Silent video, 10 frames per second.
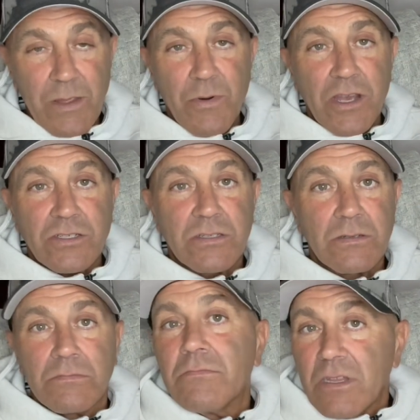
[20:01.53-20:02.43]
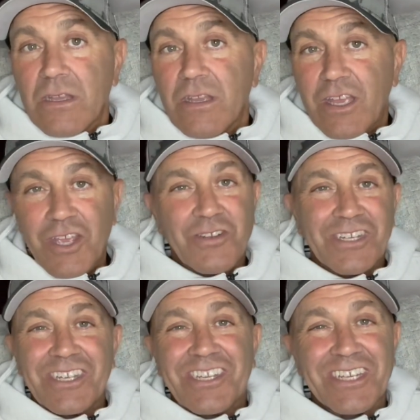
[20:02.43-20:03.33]
bucks.
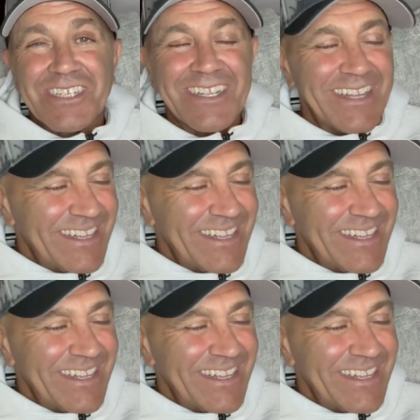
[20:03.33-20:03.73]
It's